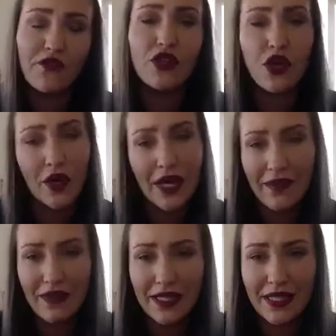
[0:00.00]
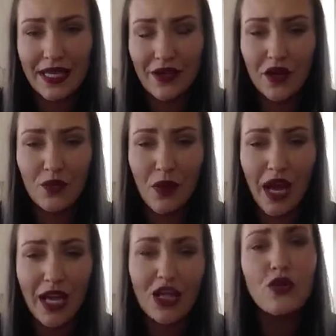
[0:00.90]
If you don't have the CEO's
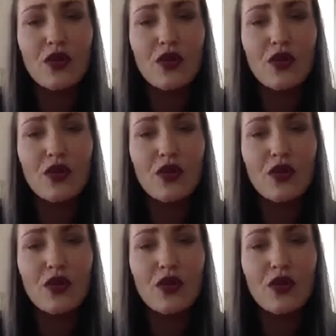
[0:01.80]
buy-in,